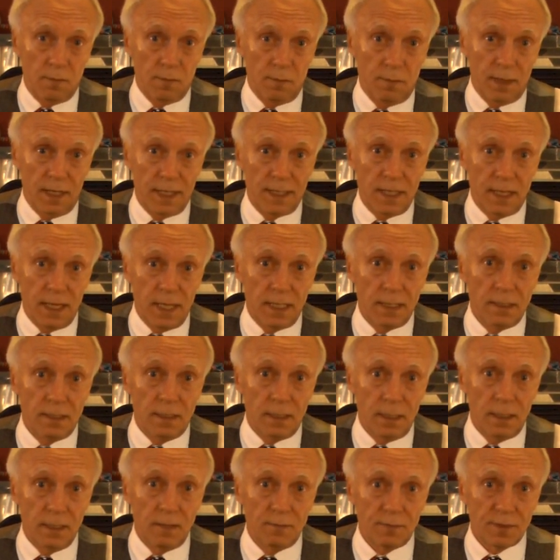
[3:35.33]
by
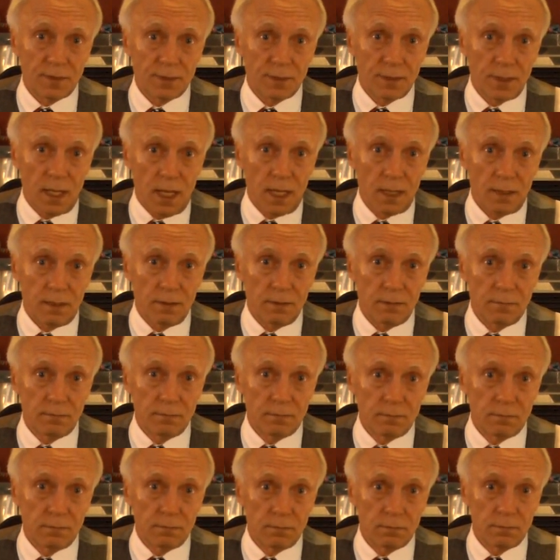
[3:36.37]
18%.
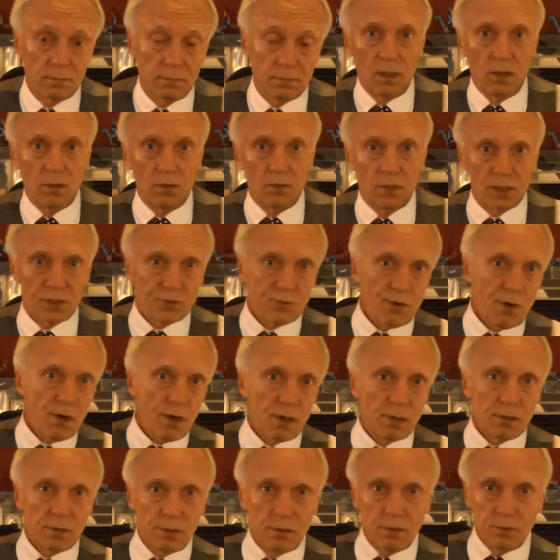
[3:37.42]
What's
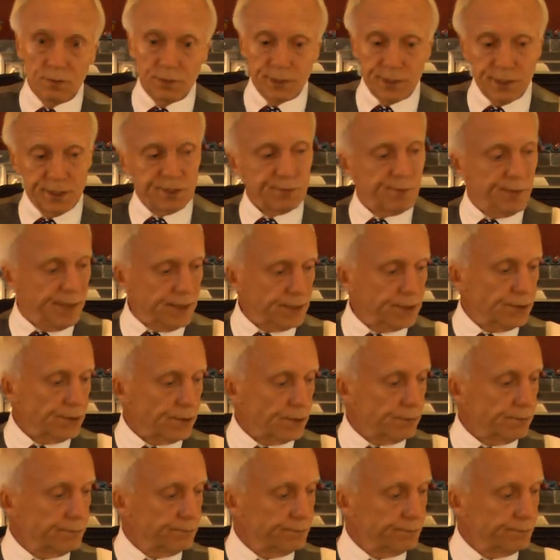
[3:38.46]
wrong with this picture?